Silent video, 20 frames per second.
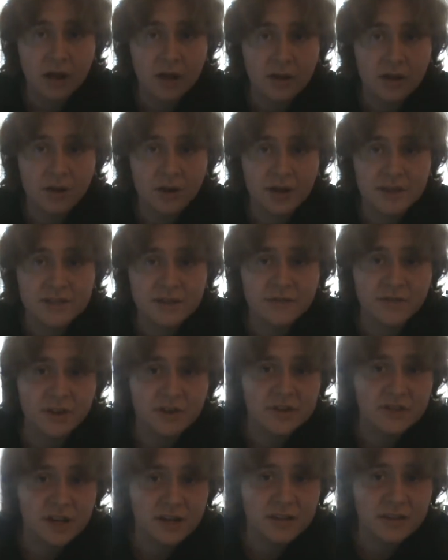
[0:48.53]
You know, as if
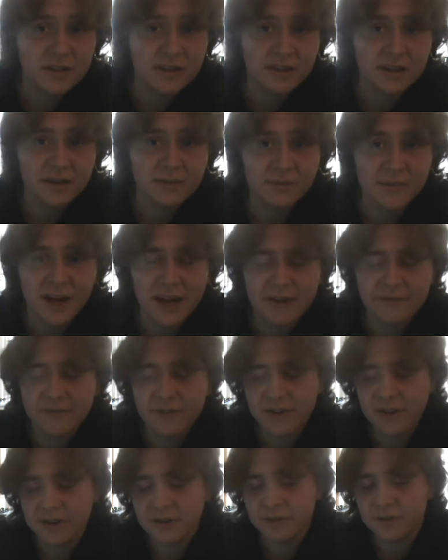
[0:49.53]
there's anything in my
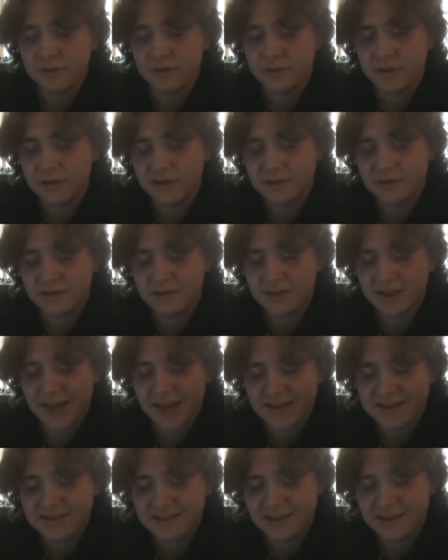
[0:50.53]
video that
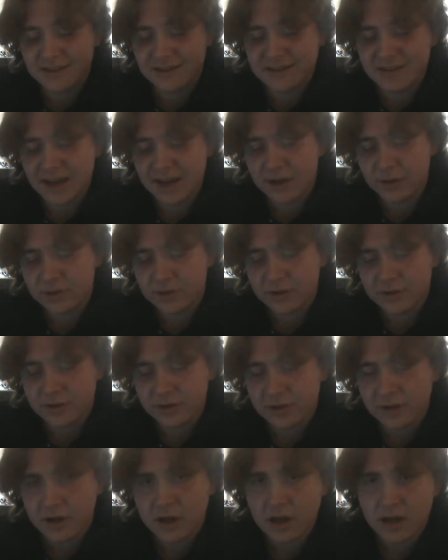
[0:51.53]
casts any doubt
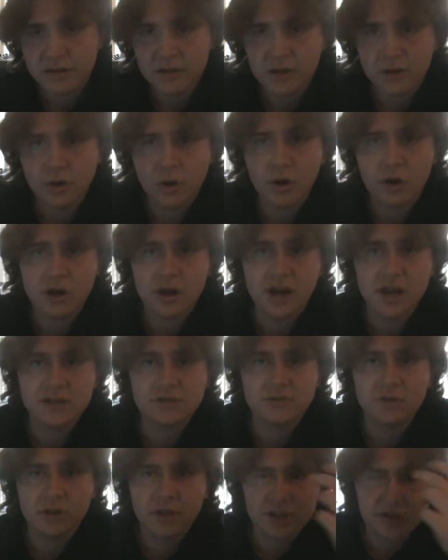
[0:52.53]
that
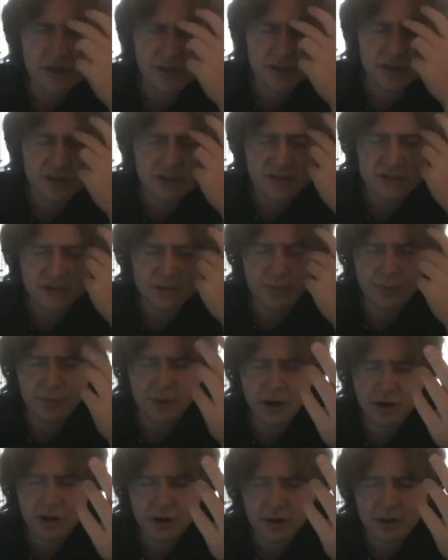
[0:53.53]
organized religion is still
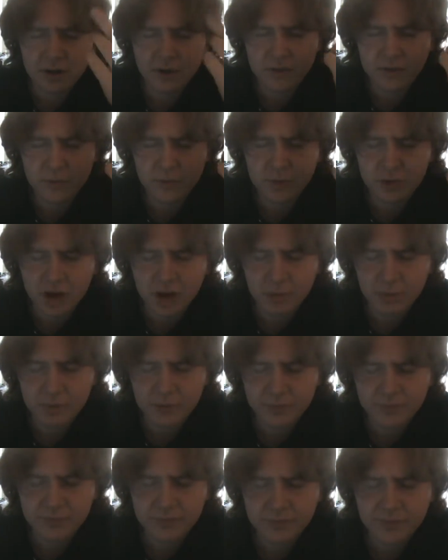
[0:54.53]
part of the problem.